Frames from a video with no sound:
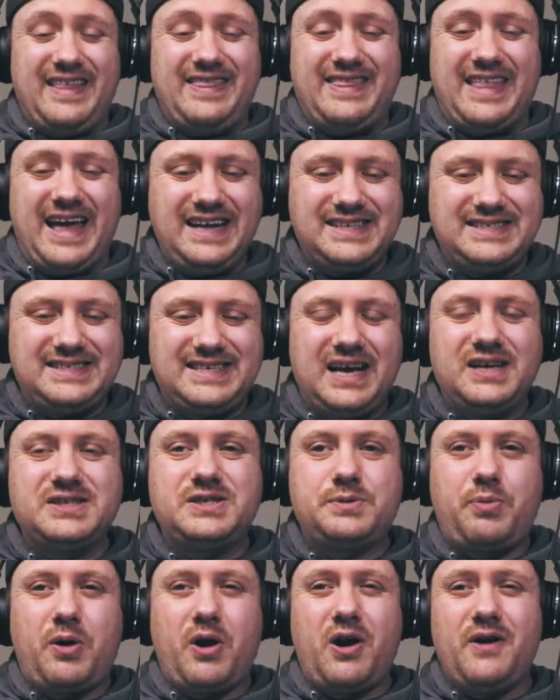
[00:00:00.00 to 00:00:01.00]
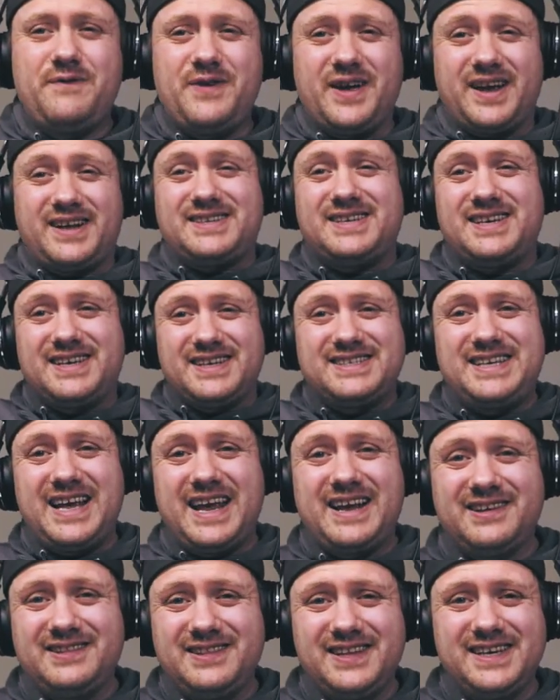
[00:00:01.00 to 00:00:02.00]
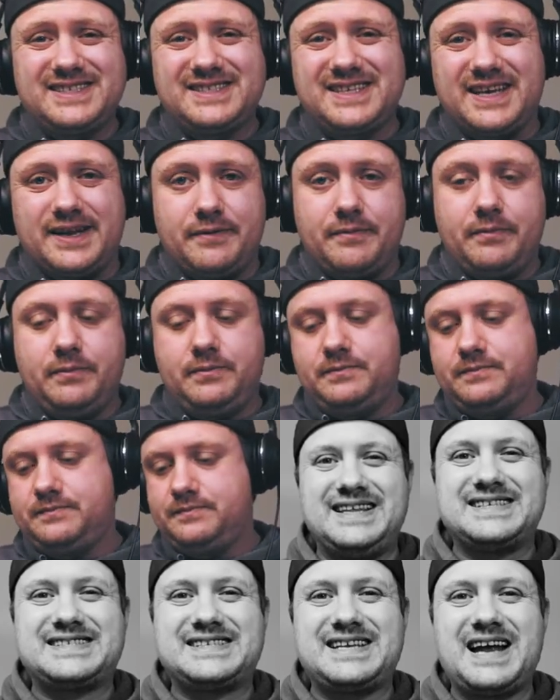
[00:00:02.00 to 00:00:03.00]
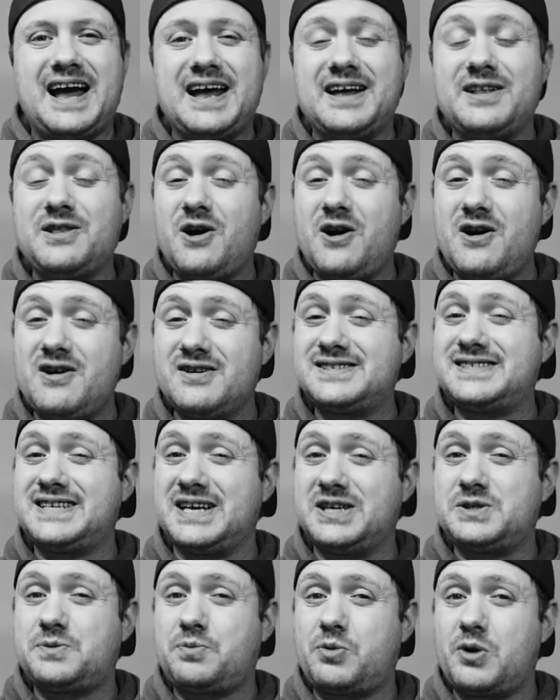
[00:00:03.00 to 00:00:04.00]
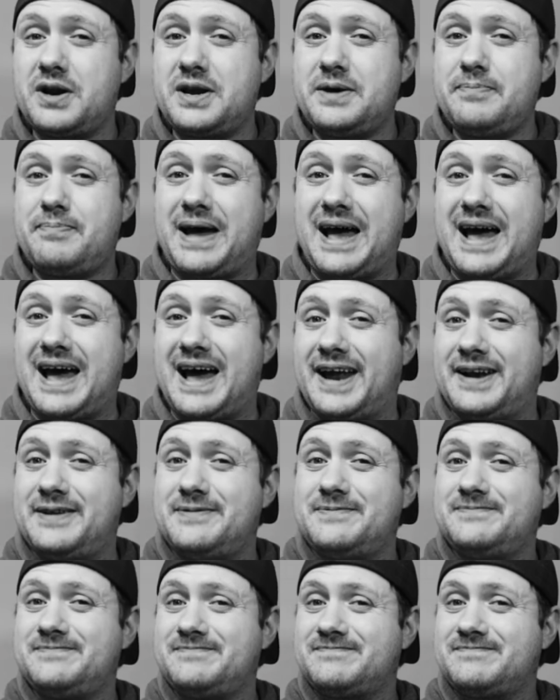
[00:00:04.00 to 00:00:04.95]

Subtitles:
And that sounds perfect. Take a listen. This dialogue sounds pretty bad.